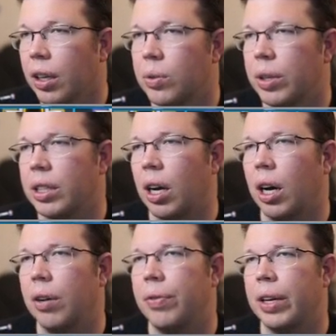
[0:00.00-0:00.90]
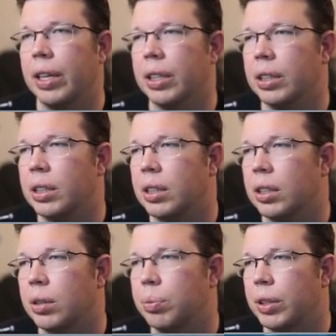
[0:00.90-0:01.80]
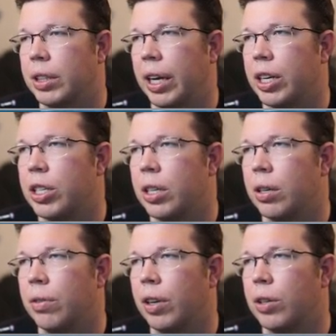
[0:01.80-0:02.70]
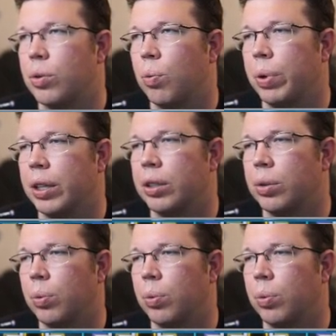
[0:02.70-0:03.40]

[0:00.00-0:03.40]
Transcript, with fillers: That's what his offense, protection at plus